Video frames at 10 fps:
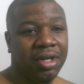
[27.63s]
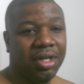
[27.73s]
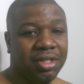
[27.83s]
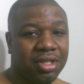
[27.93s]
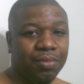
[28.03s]

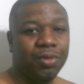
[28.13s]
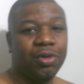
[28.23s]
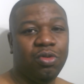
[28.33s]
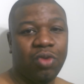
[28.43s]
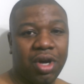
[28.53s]
A
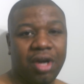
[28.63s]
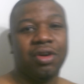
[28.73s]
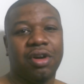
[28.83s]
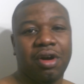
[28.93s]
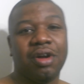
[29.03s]
typical
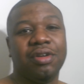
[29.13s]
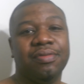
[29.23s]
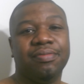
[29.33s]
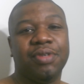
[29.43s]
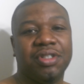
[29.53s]
wild card
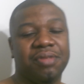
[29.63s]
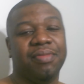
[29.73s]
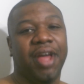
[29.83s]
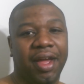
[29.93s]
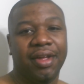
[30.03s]
punching
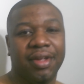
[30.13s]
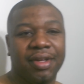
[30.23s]
bag.